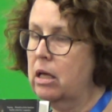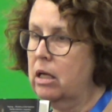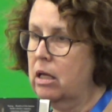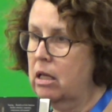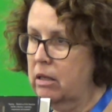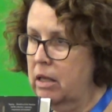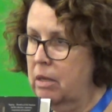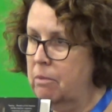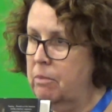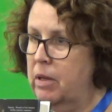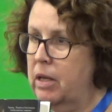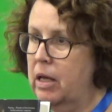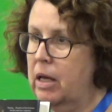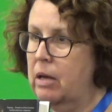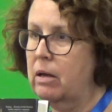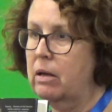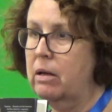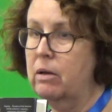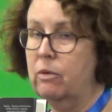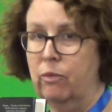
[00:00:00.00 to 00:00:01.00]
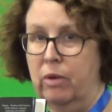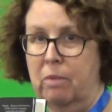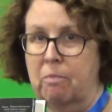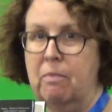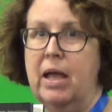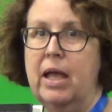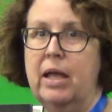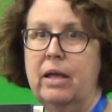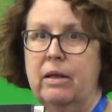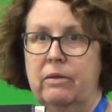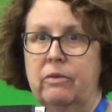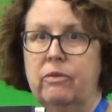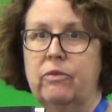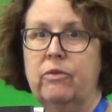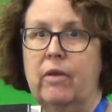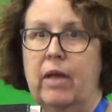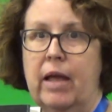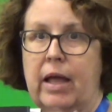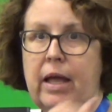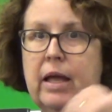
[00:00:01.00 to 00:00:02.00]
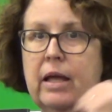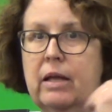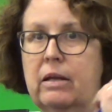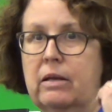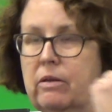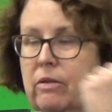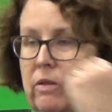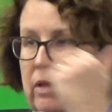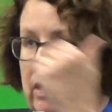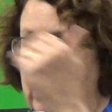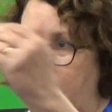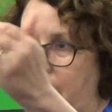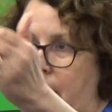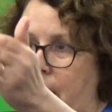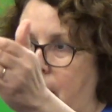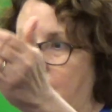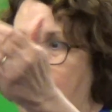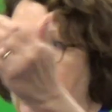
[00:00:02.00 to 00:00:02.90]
Columbia remains and the